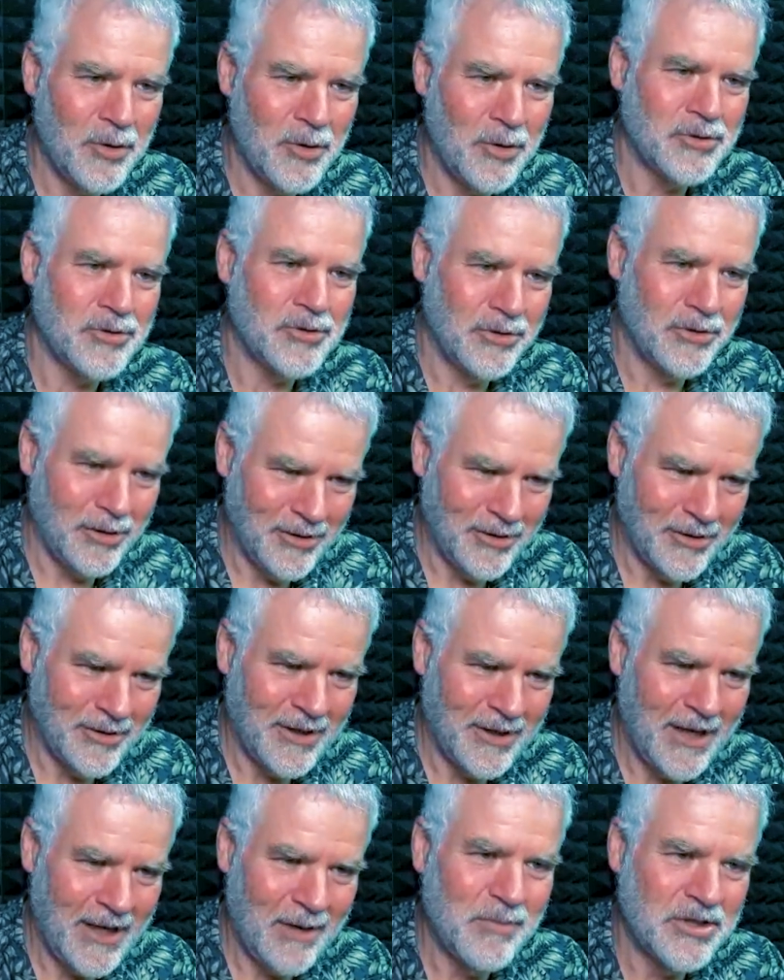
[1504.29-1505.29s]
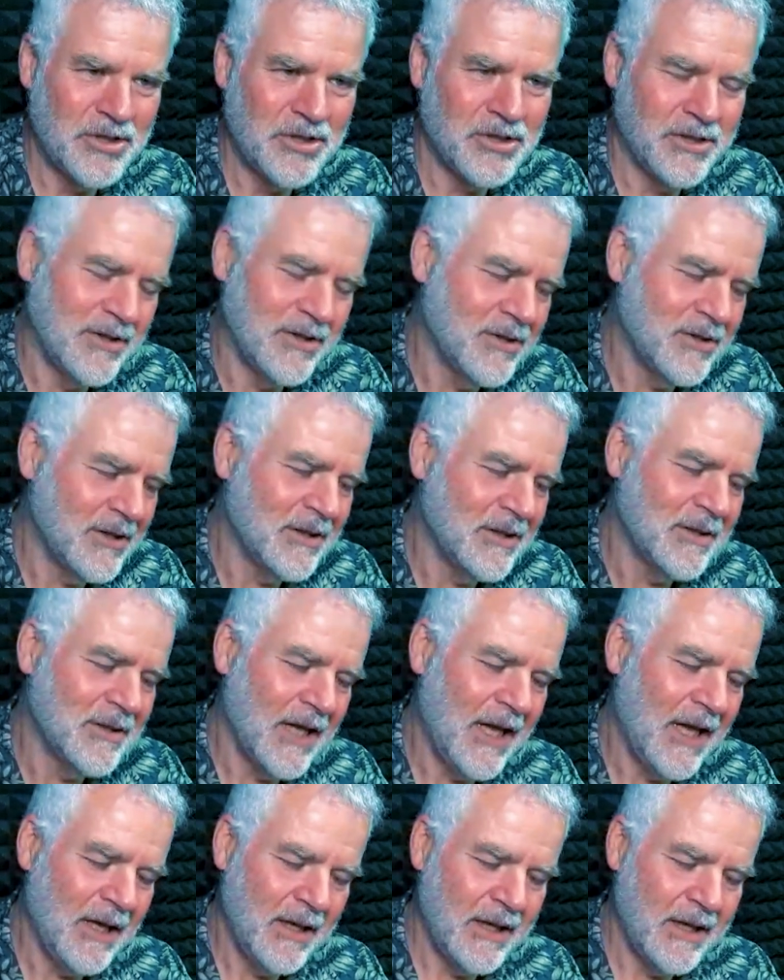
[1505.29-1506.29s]
personal ambitions and,
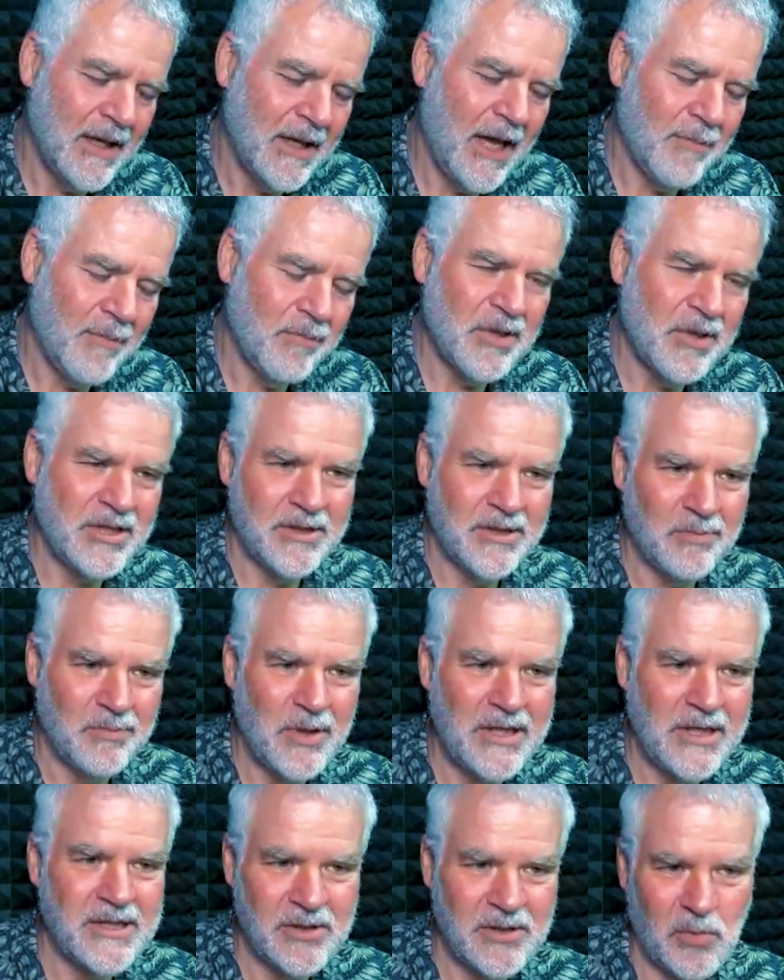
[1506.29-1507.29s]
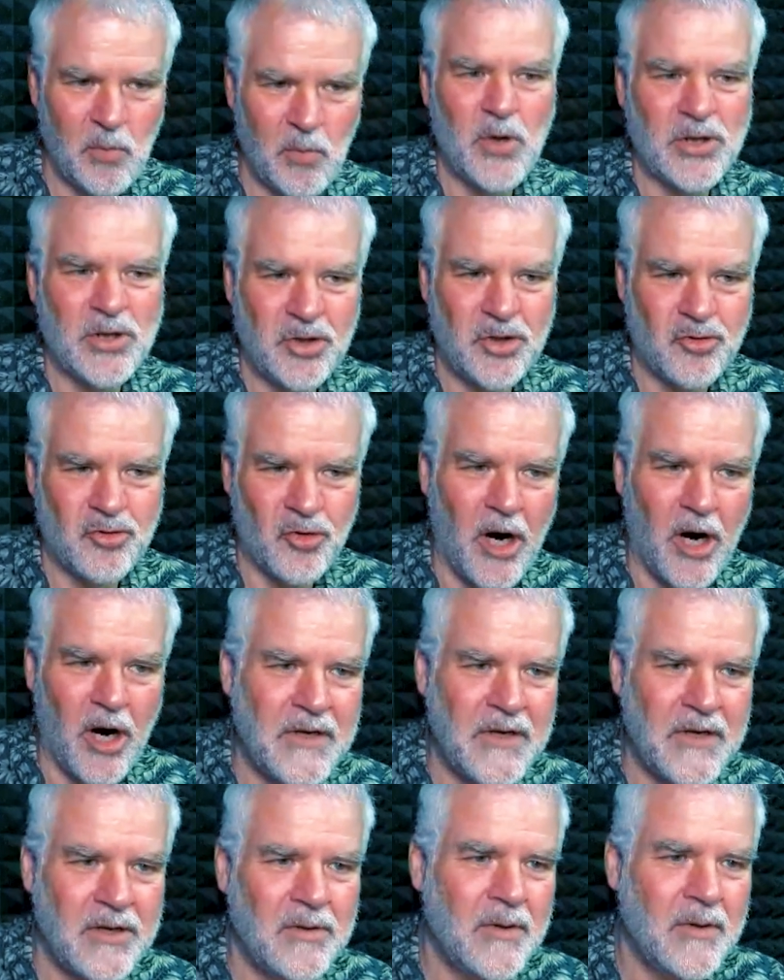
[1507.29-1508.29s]
and, and bits and pieces and what's
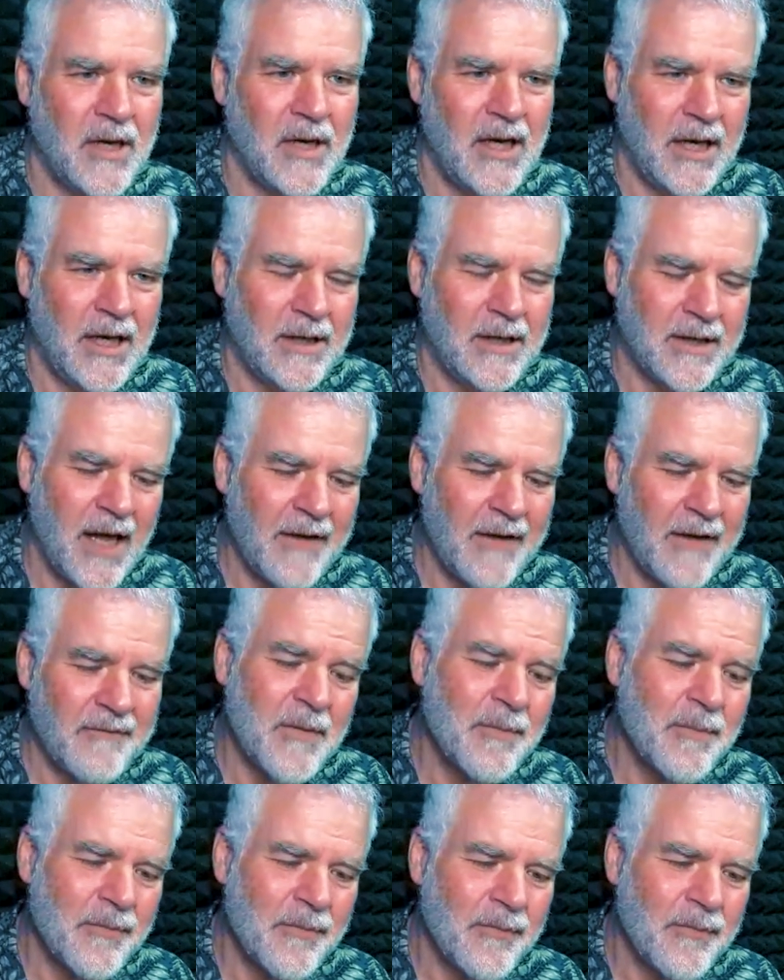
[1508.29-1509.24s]
driving you. Yeah. And, and for